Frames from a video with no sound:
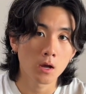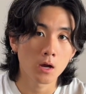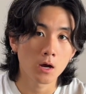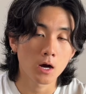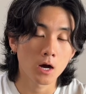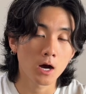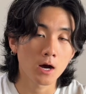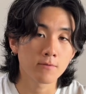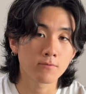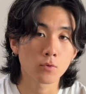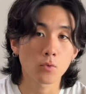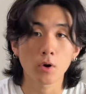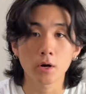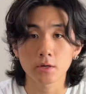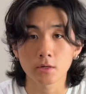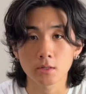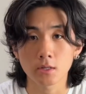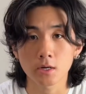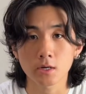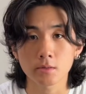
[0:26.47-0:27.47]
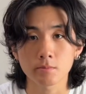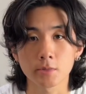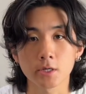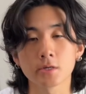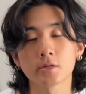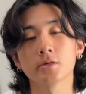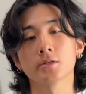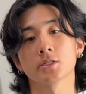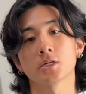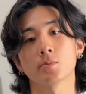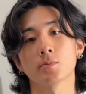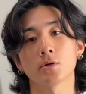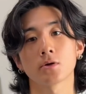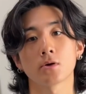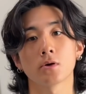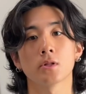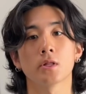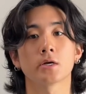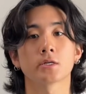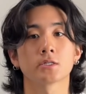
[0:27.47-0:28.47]
I have quite a lot because I've been
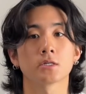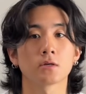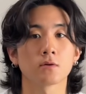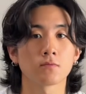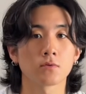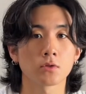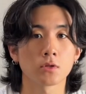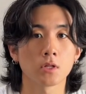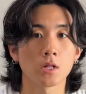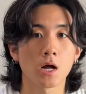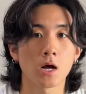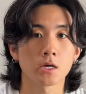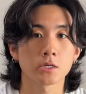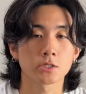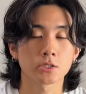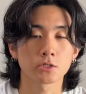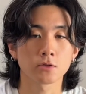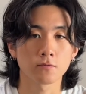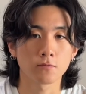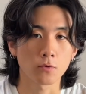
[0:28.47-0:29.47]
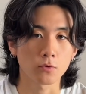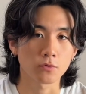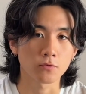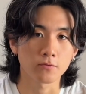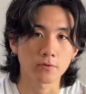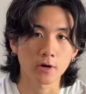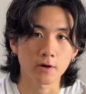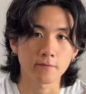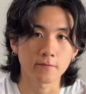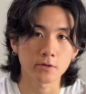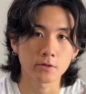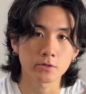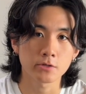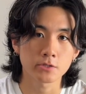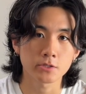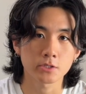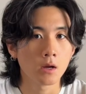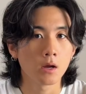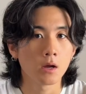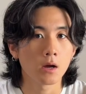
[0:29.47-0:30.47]
collecting for the last 4 to 5
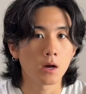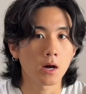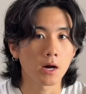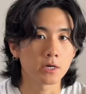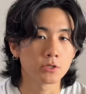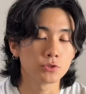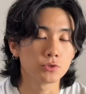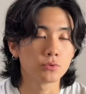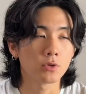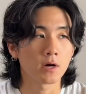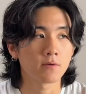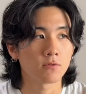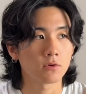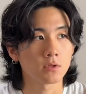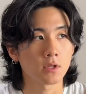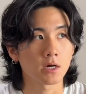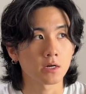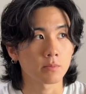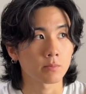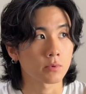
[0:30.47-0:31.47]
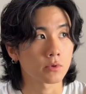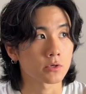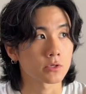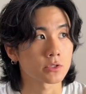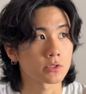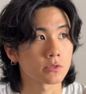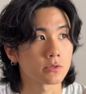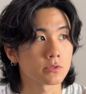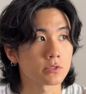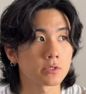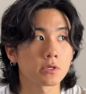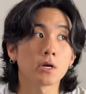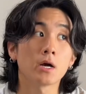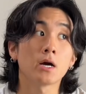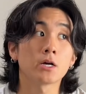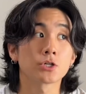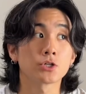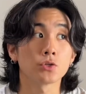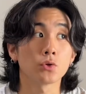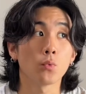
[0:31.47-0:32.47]
years. I do have a lot of personals that I
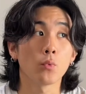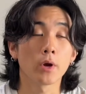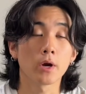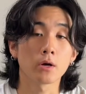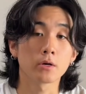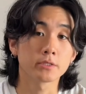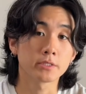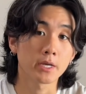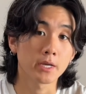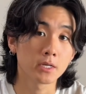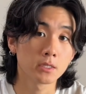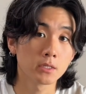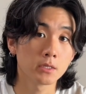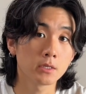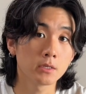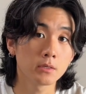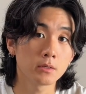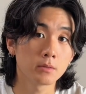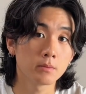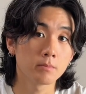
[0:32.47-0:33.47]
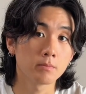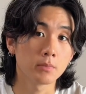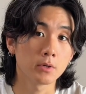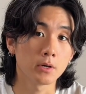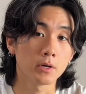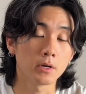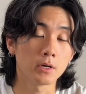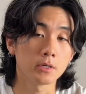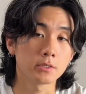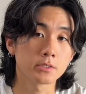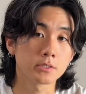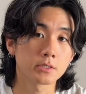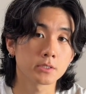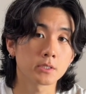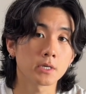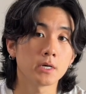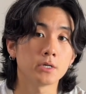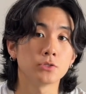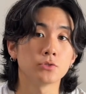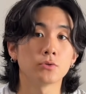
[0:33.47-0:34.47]
actually wear daily, but
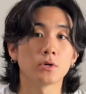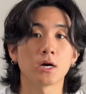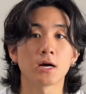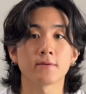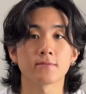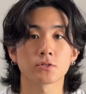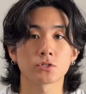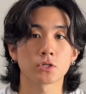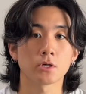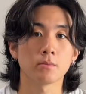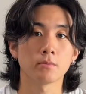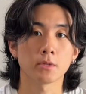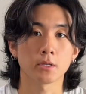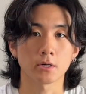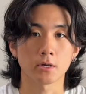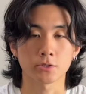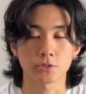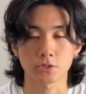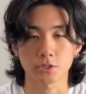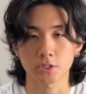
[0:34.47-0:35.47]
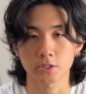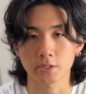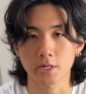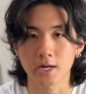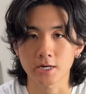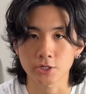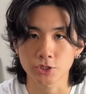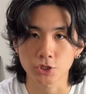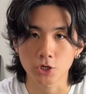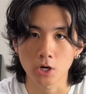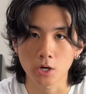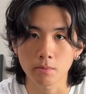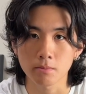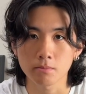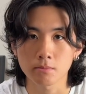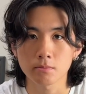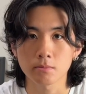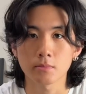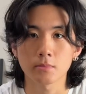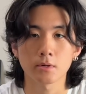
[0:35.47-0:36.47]
I do have some that I just stash up.
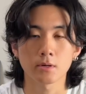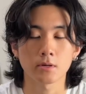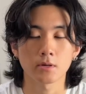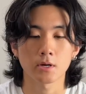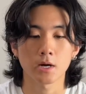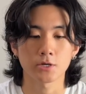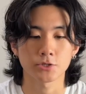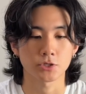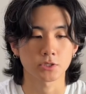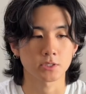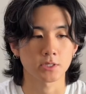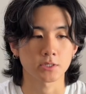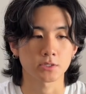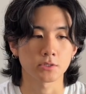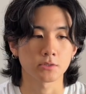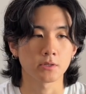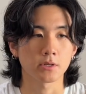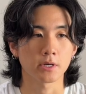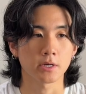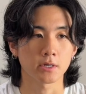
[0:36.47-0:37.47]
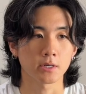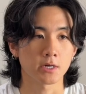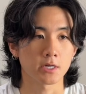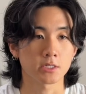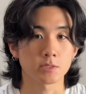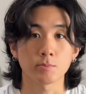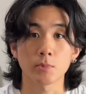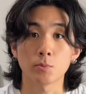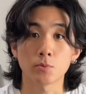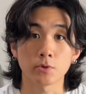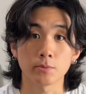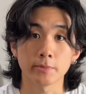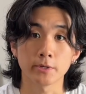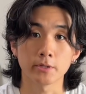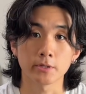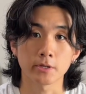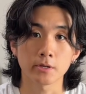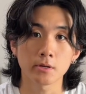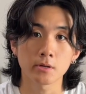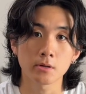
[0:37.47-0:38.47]
I just like to look at it as
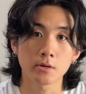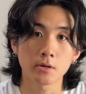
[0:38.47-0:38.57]
memorabilia.